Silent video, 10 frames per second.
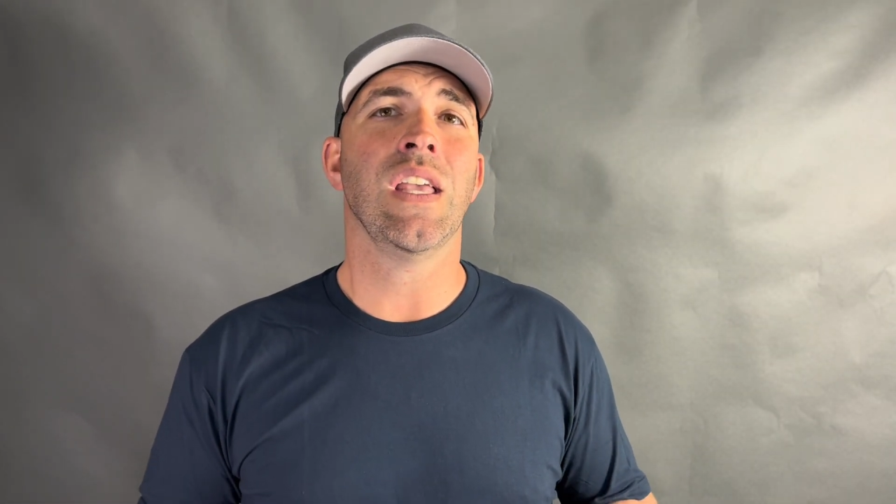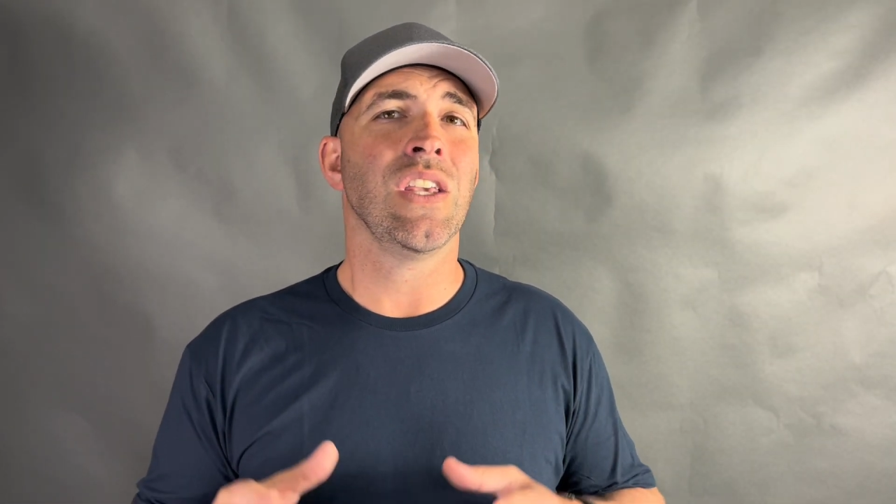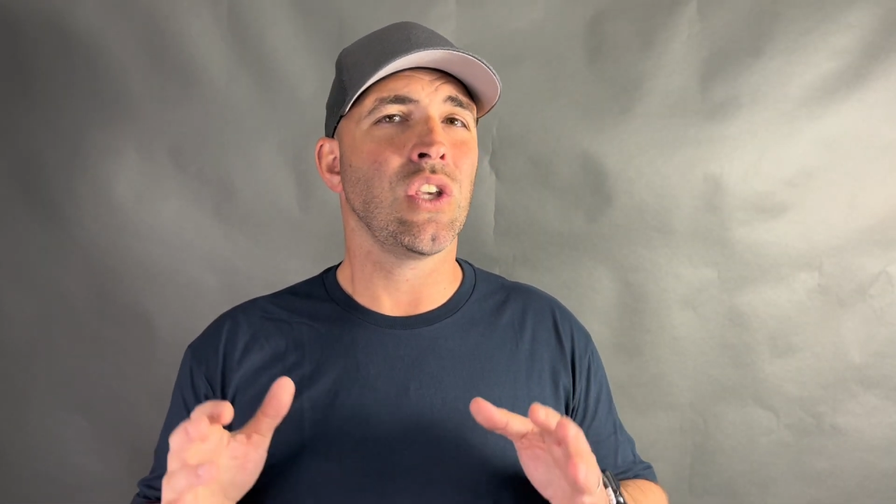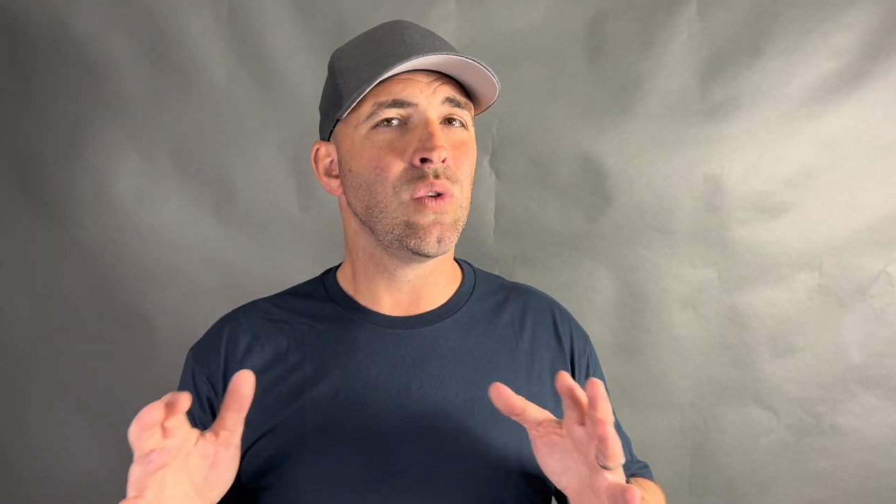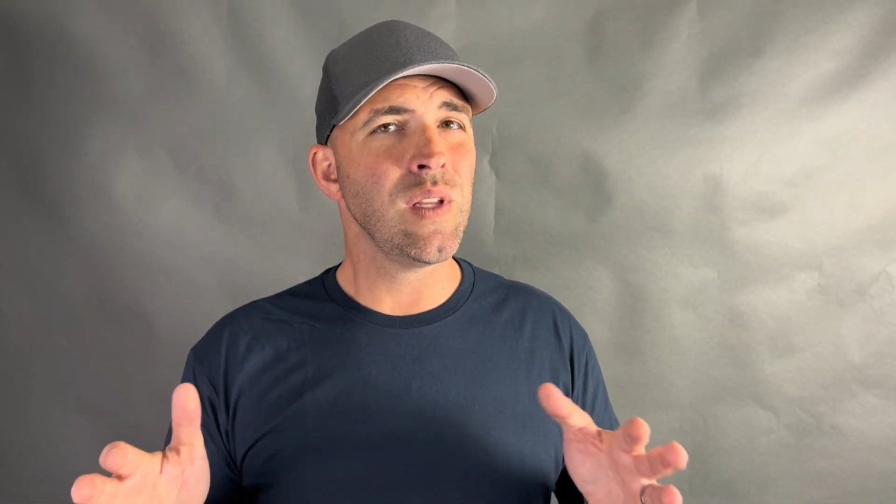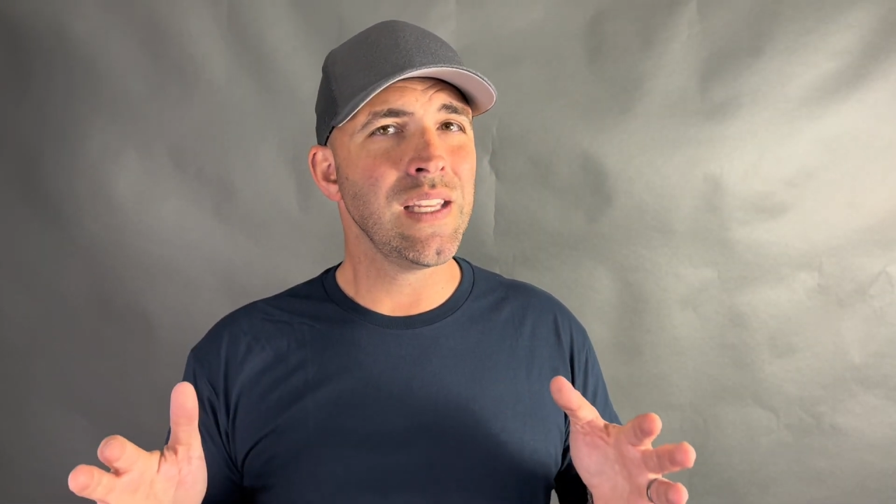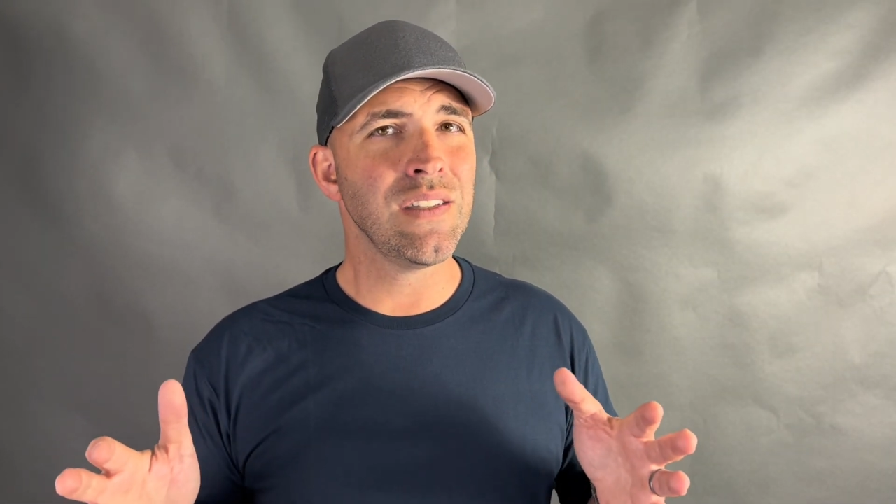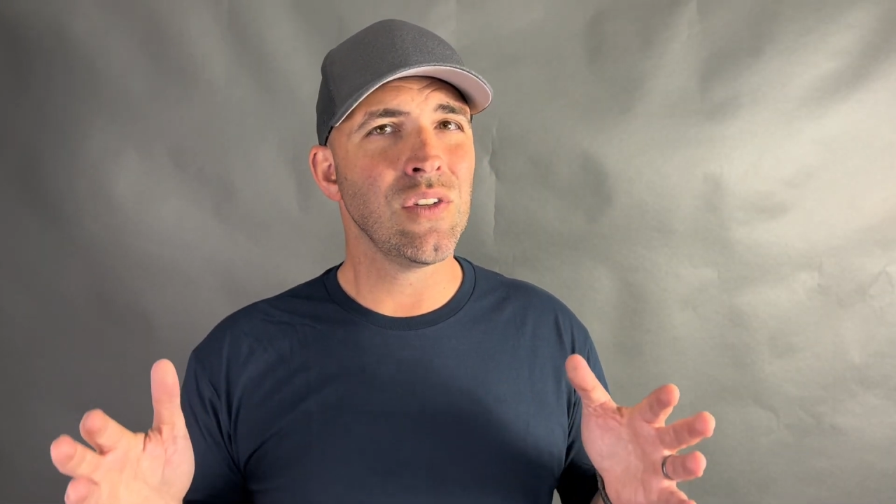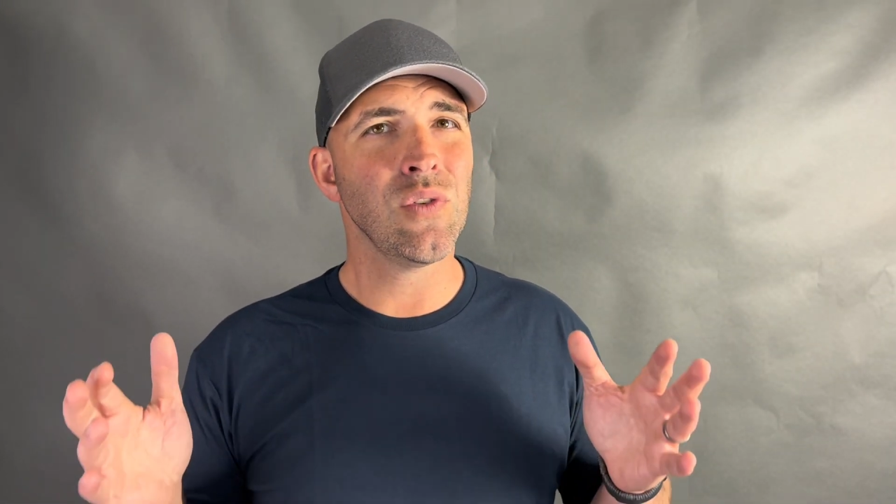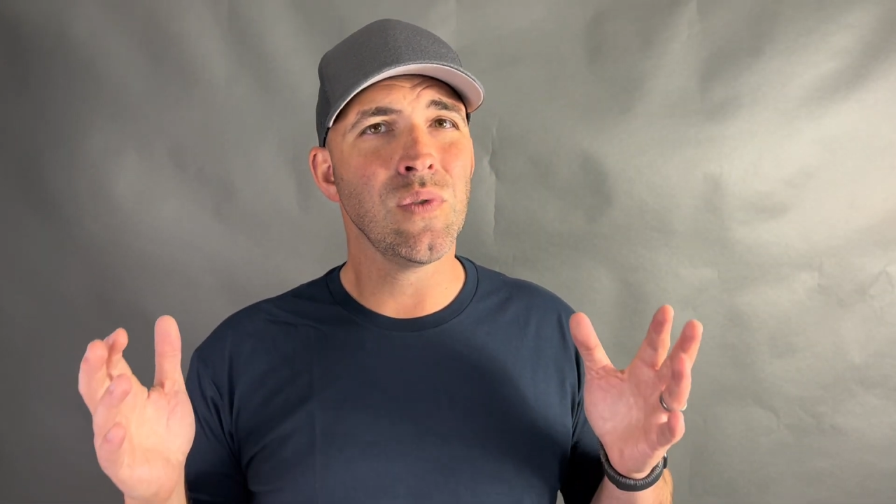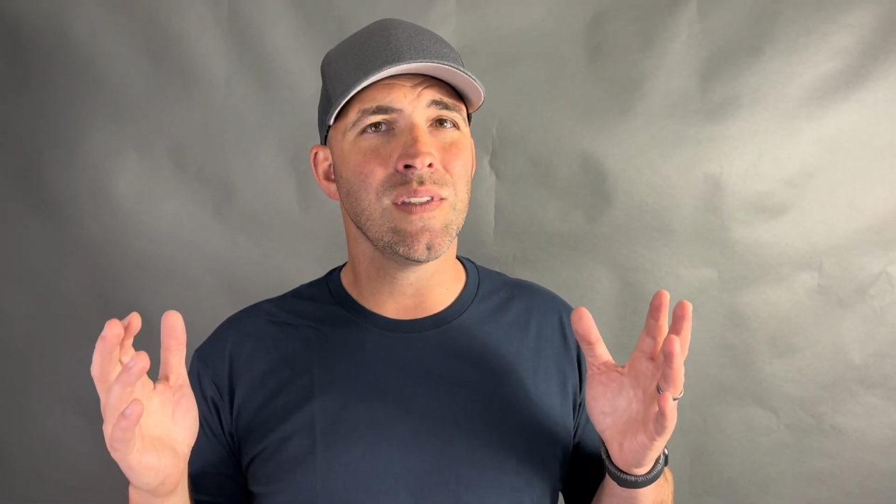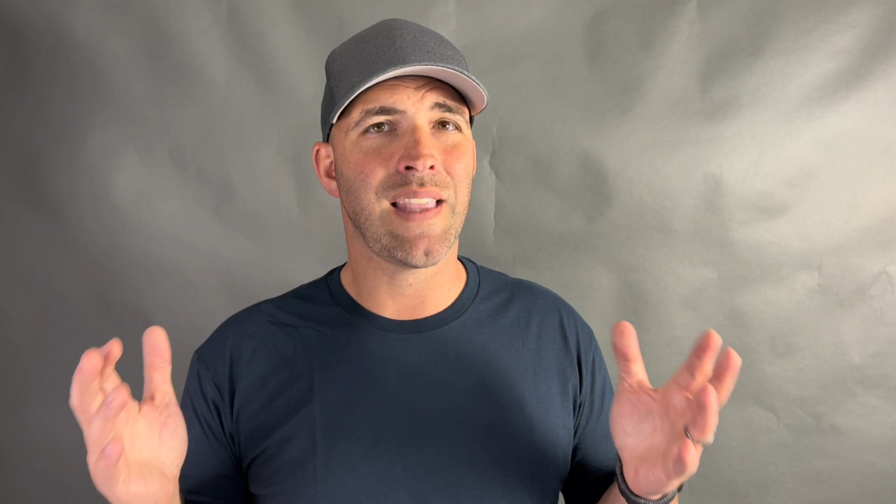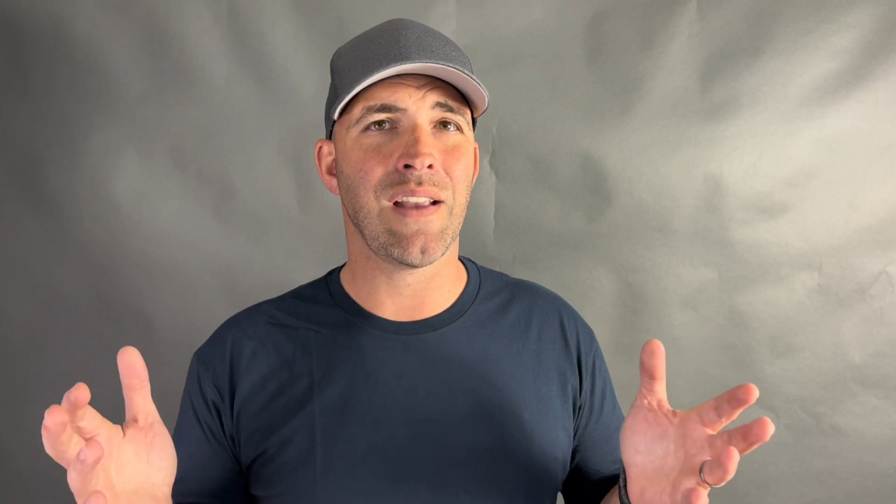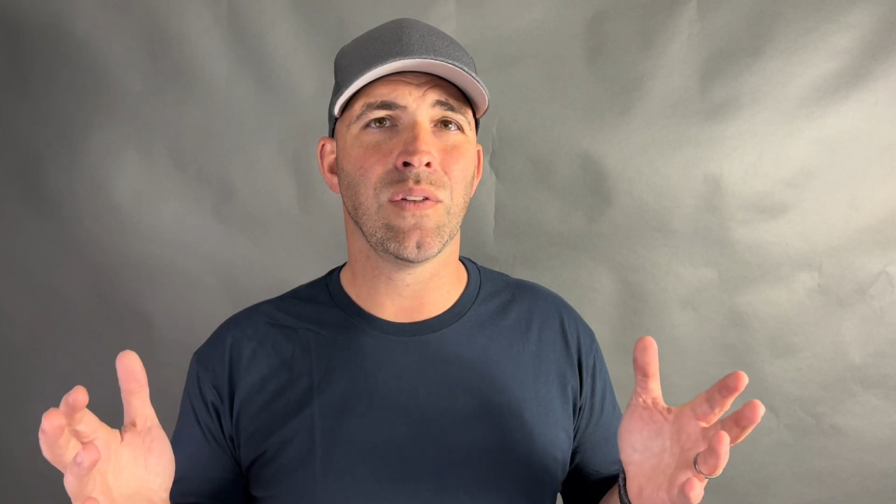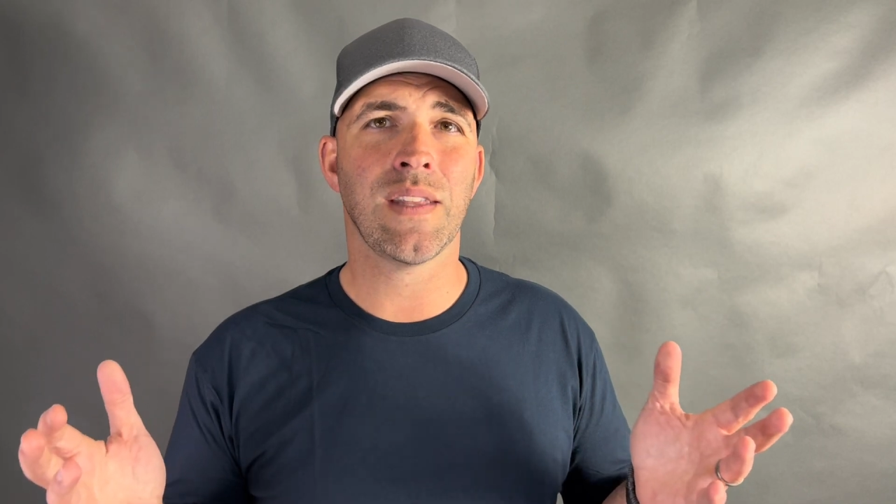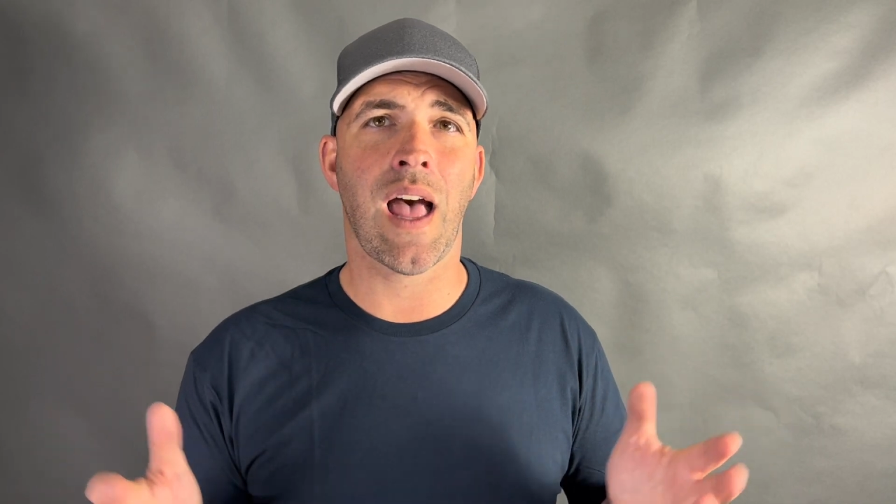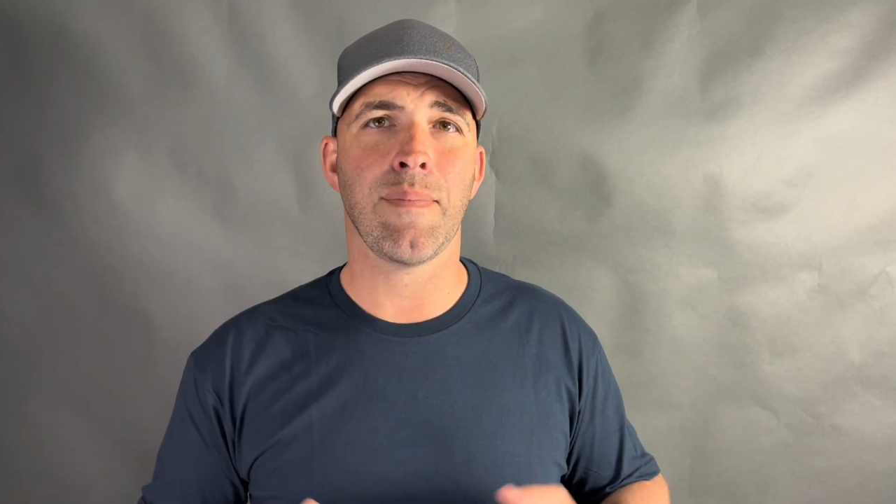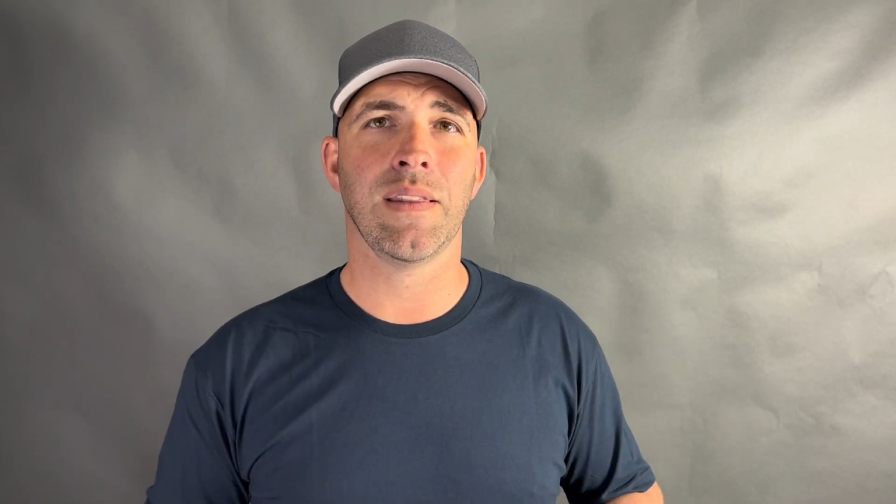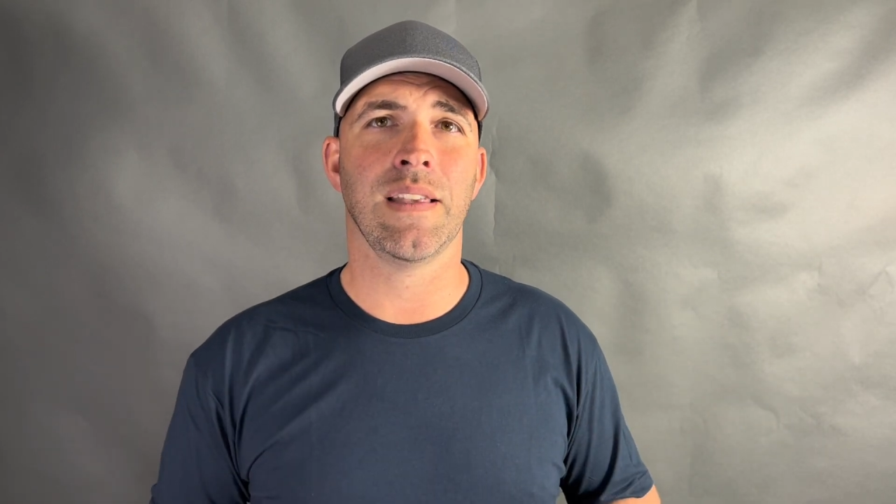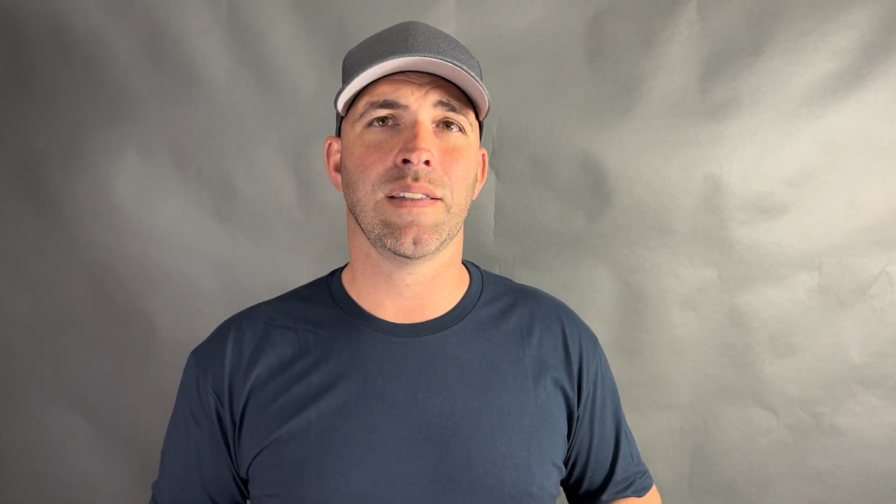you need to stay on top
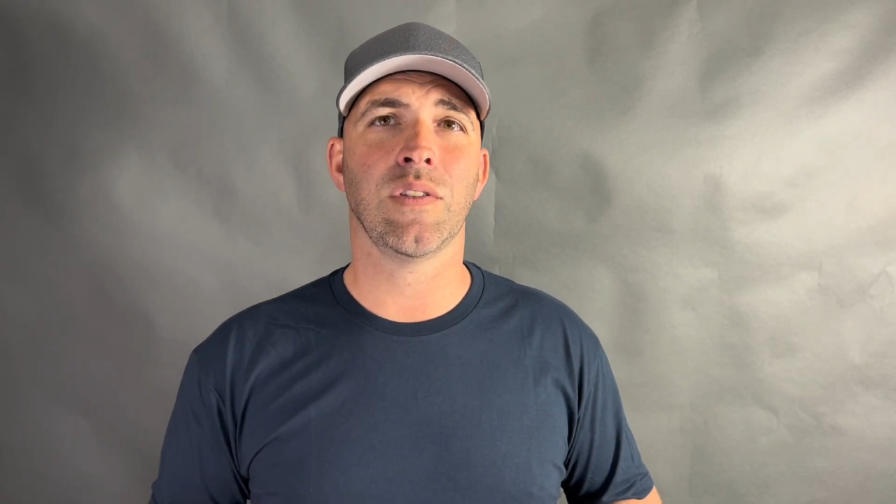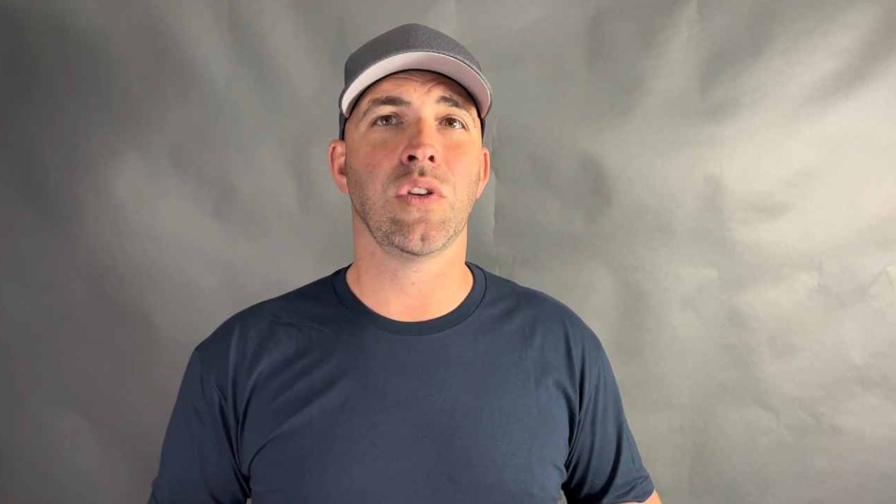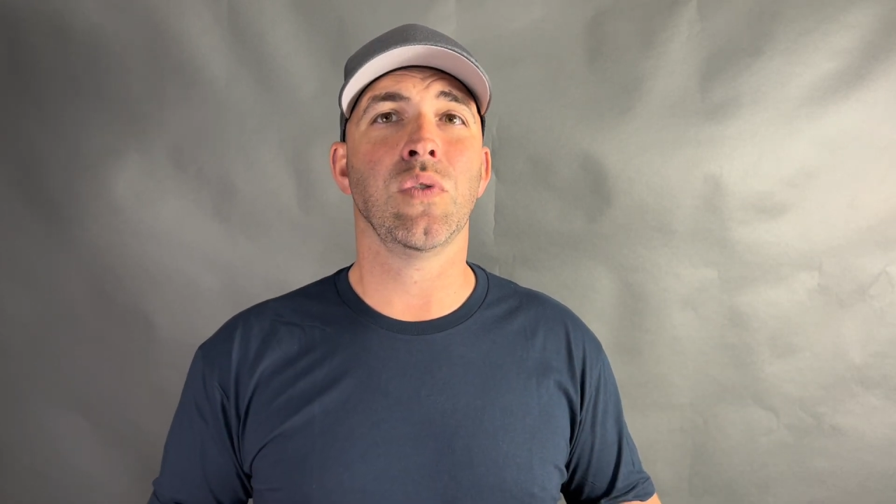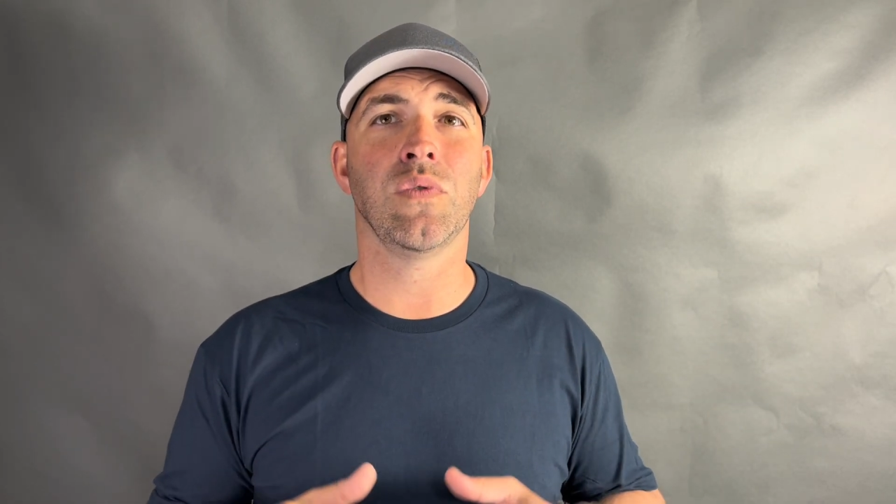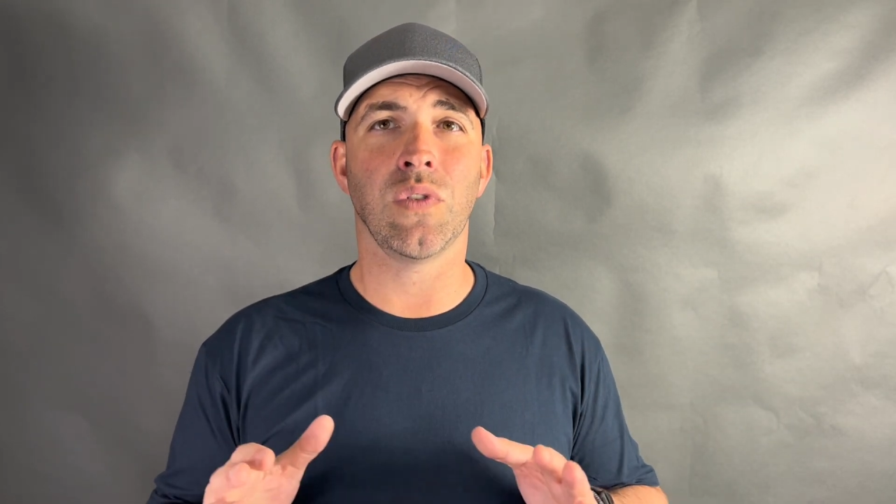of this so you